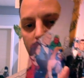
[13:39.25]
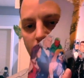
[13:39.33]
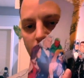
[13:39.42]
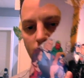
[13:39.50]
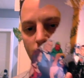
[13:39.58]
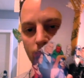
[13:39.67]

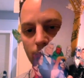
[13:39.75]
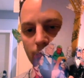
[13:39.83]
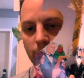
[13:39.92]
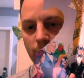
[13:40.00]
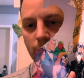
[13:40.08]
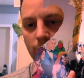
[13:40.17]
Pretty cool.
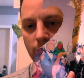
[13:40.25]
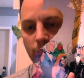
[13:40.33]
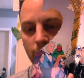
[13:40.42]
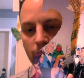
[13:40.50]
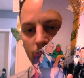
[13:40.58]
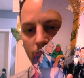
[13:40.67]

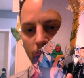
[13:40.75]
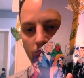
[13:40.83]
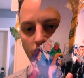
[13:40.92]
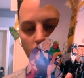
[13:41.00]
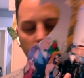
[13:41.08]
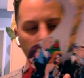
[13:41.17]

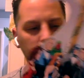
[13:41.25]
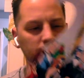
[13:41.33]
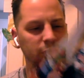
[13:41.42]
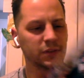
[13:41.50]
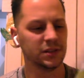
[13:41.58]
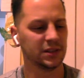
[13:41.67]
I
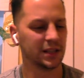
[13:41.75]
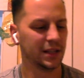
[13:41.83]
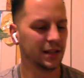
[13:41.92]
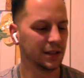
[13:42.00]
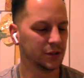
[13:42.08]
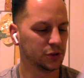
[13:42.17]
believe this is a
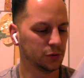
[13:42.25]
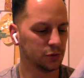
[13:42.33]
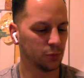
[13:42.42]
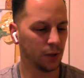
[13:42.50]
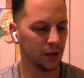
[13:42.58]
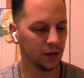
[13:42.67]
key issue
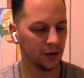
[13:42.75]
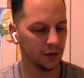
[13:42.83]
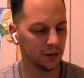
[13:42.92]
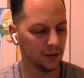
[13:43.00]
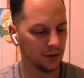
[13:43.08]
as well.